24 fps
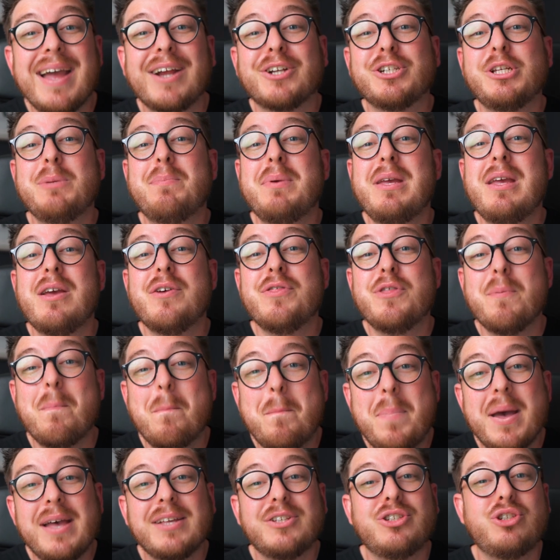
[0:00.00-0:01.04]
actually be the
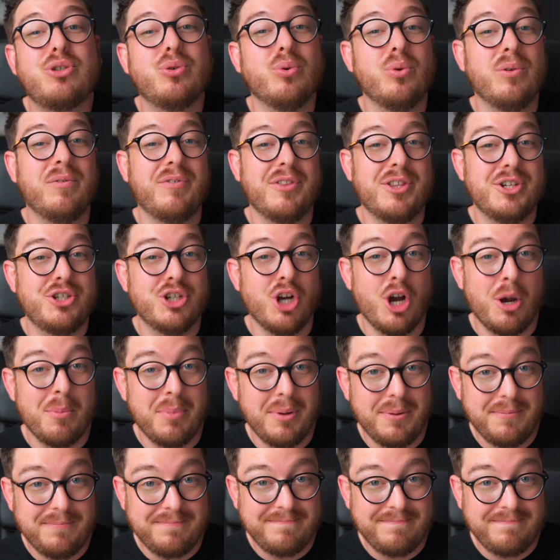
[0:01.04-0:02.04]
best tool for the job.